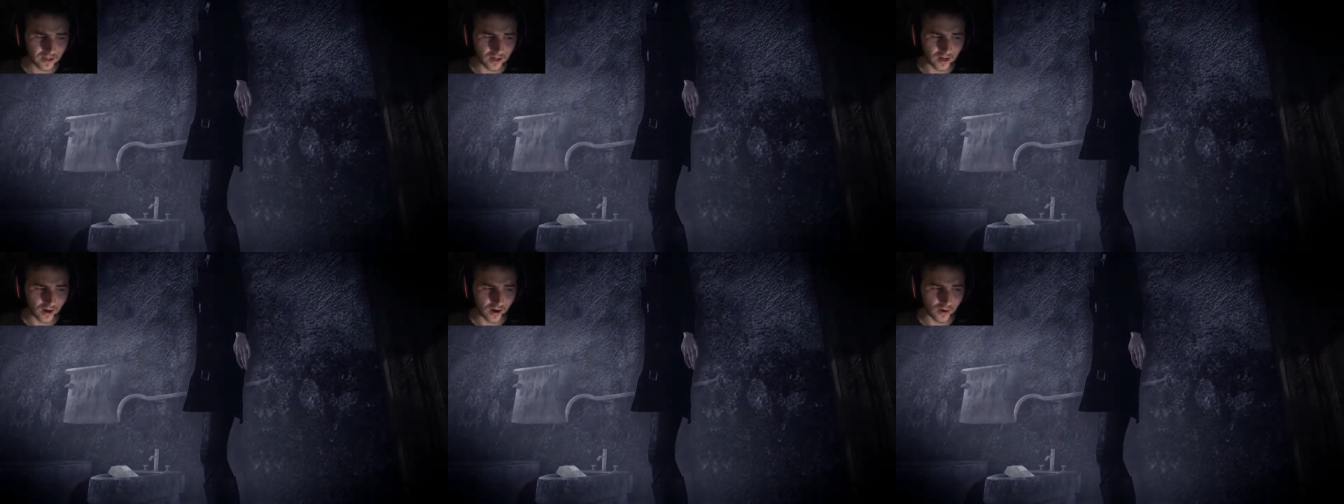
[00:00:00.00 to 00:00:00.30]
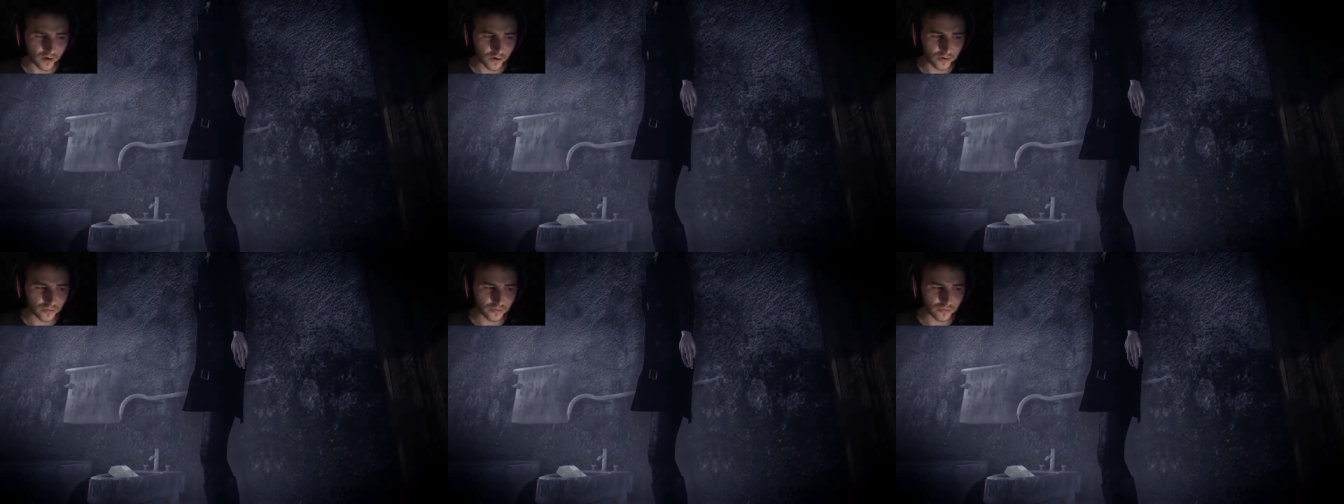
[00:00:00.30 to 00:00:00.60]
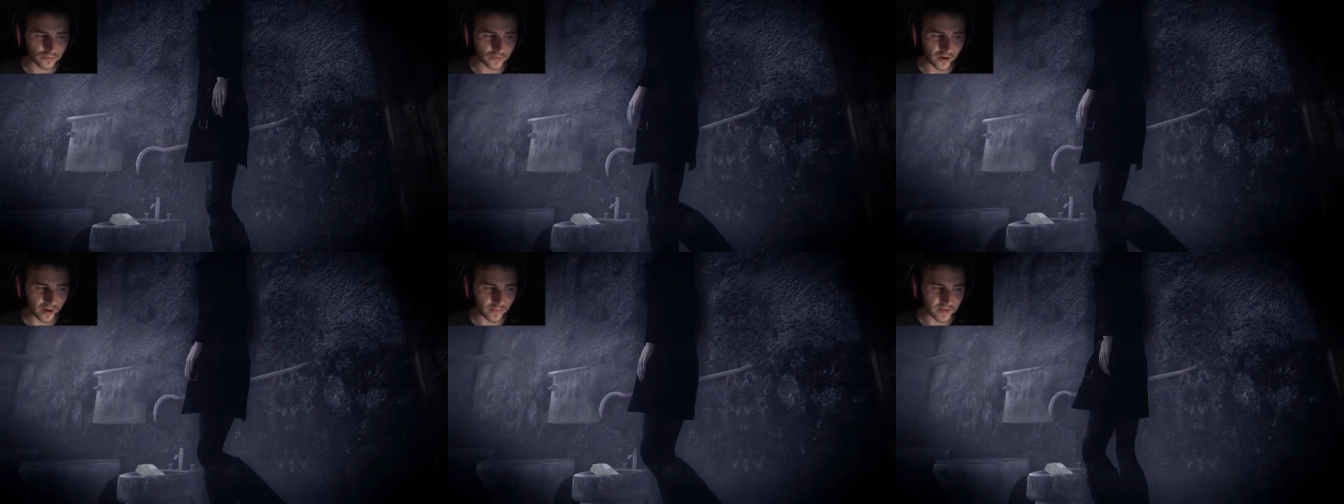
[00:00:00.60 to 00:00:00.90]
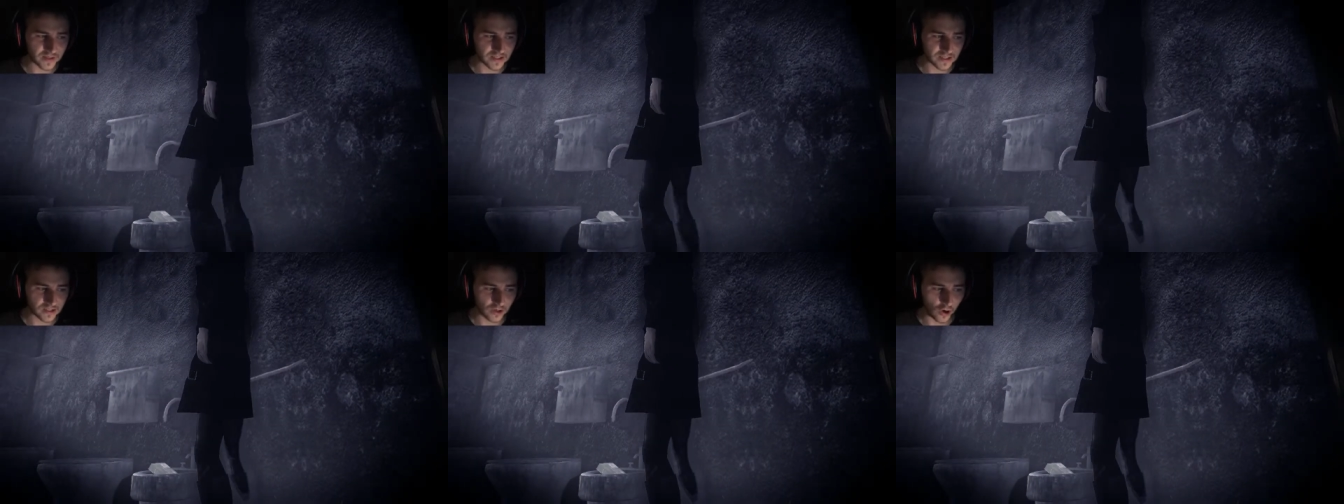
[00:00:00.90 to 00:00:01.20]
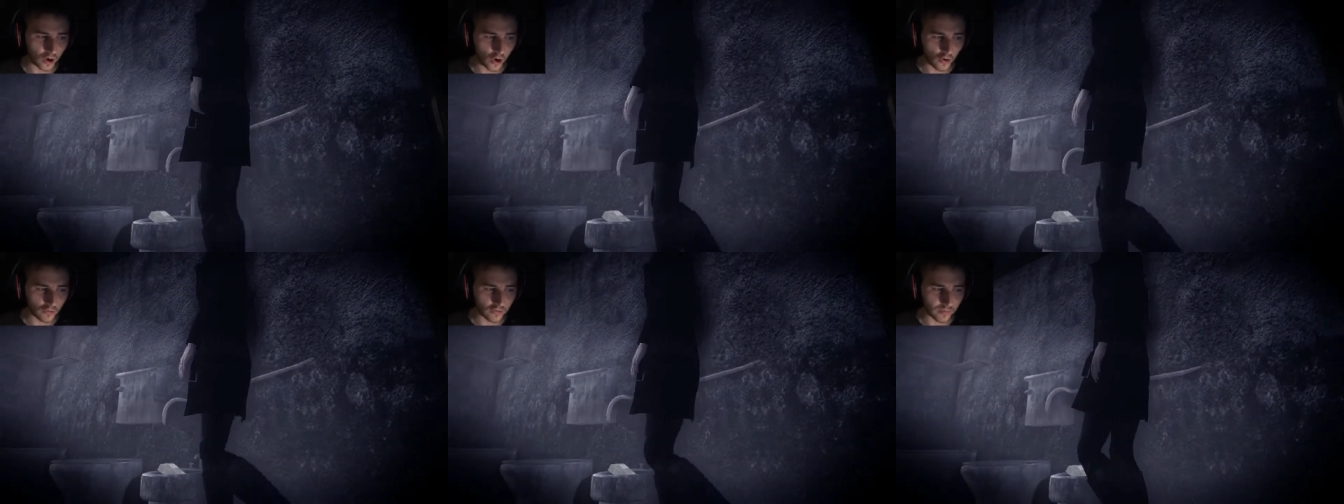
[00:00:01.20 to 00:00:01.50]
Oh crap, this is
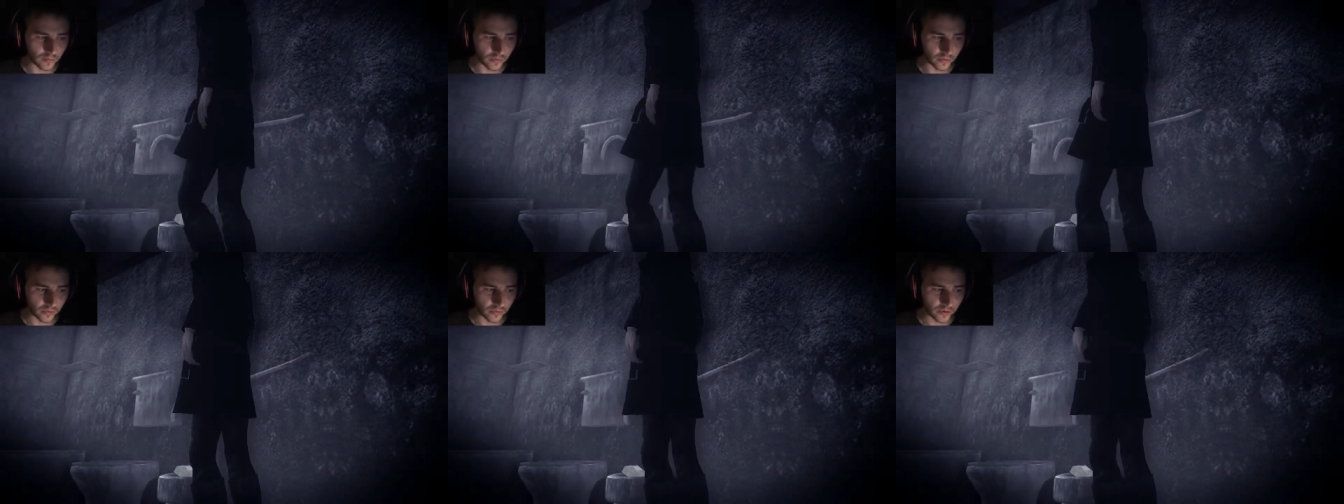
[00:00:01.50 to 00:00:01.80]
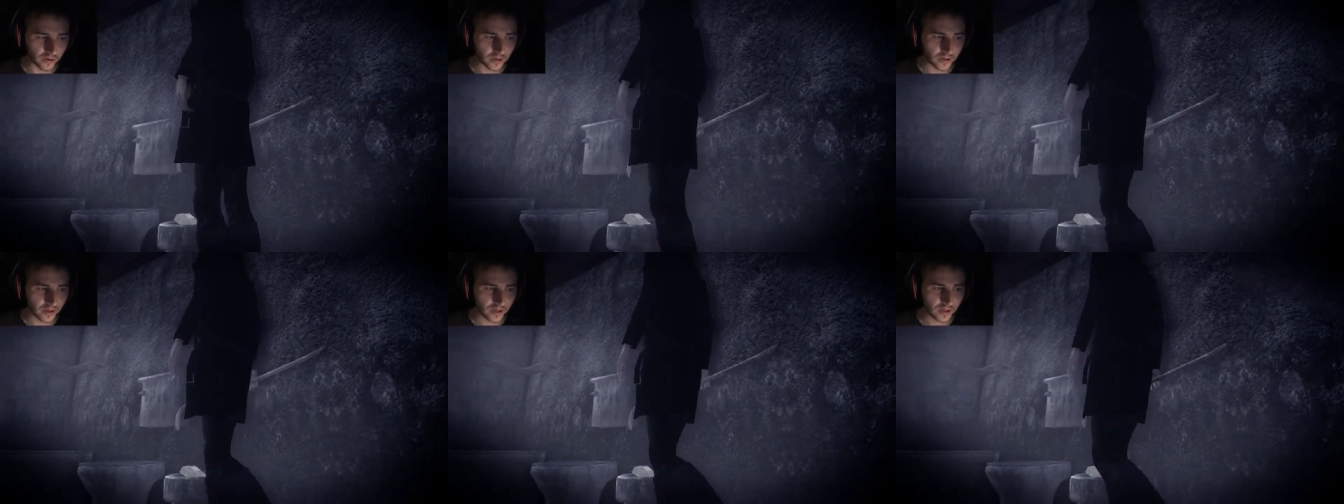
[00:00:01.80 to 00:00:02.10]
horrible.